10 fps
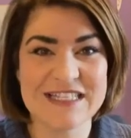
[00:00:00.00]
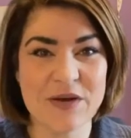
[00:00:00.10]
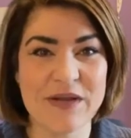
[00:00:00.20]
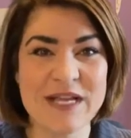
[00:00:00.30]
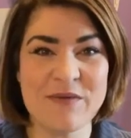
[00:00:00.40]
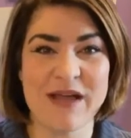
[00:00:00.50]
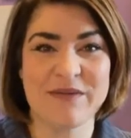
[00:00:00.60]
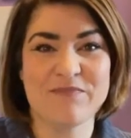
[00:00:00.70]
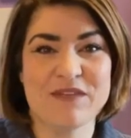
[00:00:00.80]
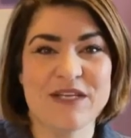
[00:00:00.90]
So
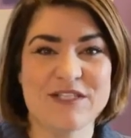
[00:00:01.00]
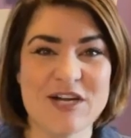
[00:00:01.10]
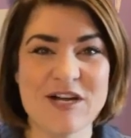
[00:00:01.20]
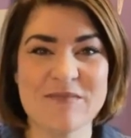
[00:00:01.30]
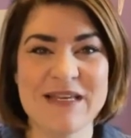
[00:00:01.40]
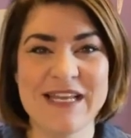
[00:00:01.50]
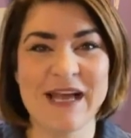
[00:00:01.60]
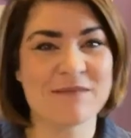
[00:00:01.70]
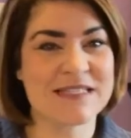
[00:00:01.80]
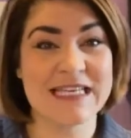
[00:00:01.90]
anyway, dark meat.
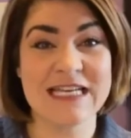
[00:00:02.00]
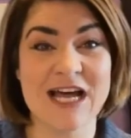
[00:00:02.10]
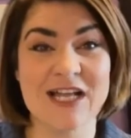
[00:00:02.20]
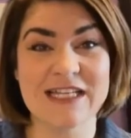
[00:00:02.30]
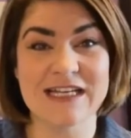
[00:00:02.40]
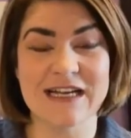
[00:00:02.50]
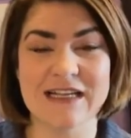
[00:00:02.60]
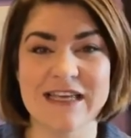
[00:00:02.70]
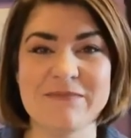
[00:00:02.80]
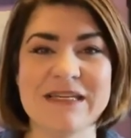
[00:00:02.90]
I'm seeing all it.
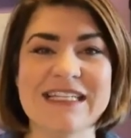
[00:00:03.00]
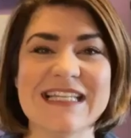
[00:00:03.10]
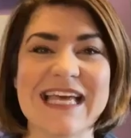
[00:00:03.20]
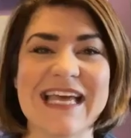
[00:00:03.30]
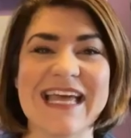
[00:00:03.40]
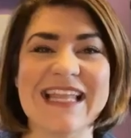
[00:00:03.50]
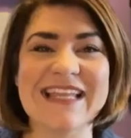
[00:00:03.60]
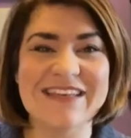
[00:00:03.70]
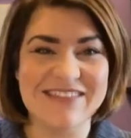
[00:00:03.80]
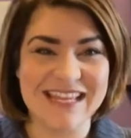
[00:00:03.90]
Give me a leg. I
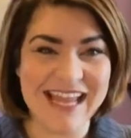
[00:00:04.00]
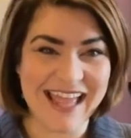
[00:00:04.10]
love it.